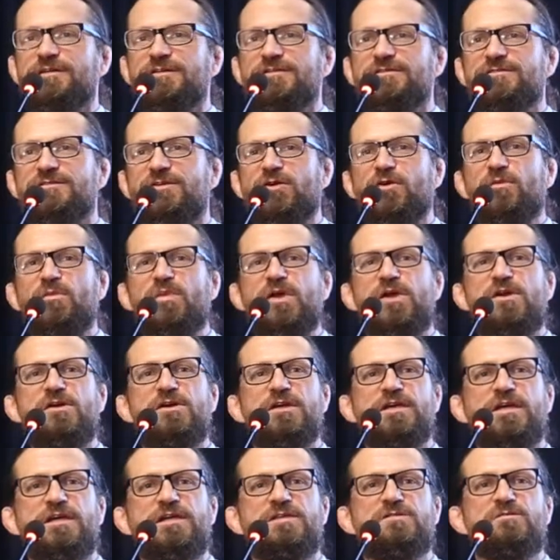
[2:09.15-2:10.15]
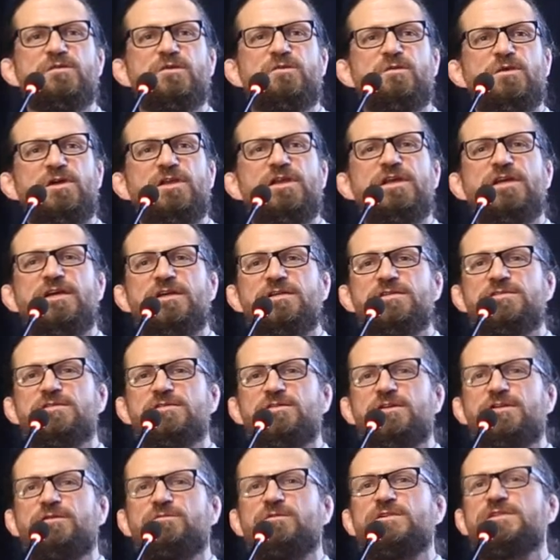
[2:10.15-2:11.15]
So Americans were really
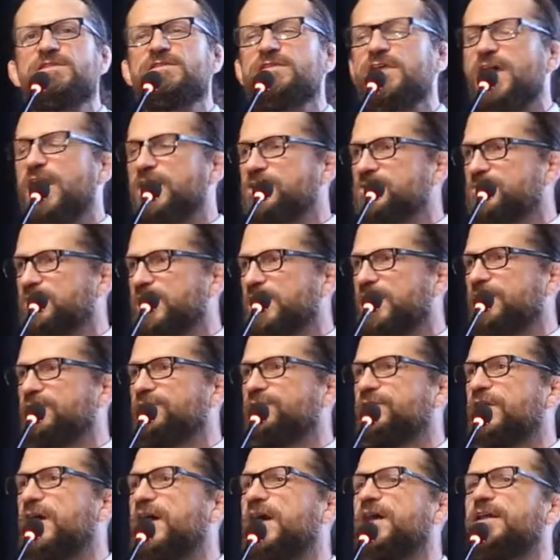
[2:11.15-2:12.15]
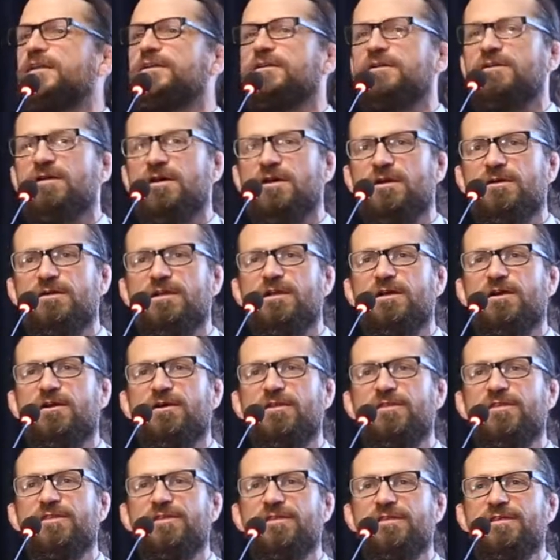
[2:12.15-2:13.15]
concerned with saturated fat and heart
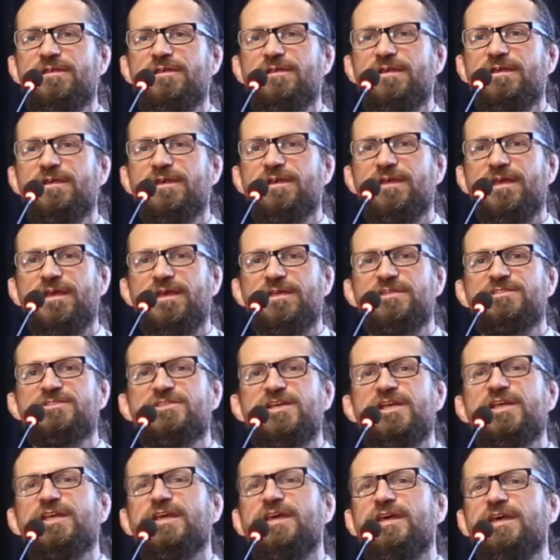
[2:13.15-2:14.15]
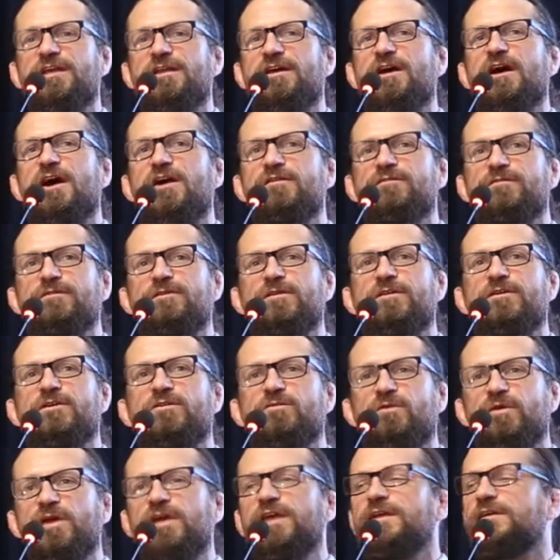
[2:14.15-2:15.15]
health, and chicken offered a
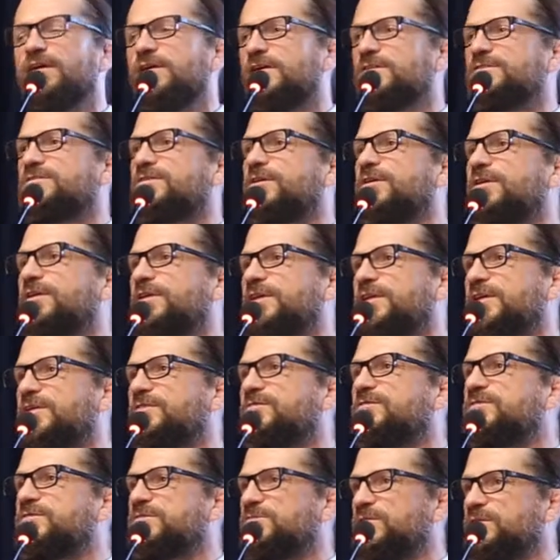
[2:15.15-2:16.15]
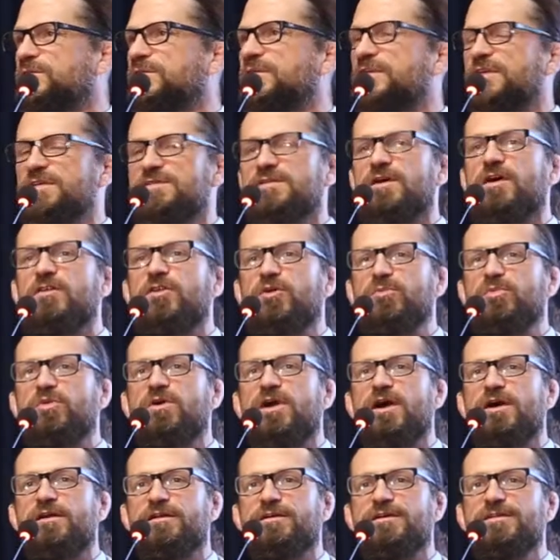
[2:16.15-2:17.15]
great alternative to these other
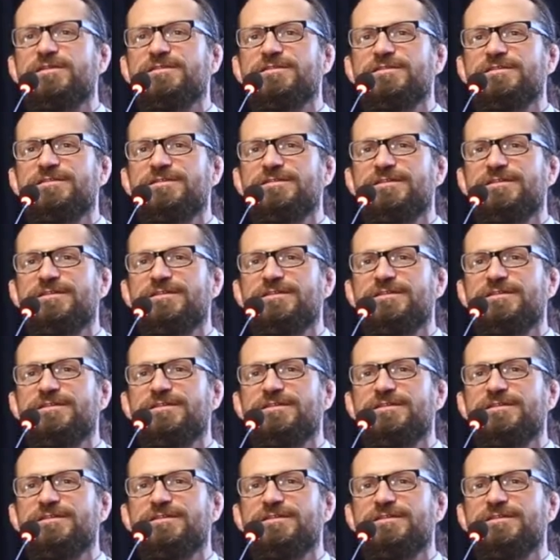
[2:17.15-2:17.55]
products.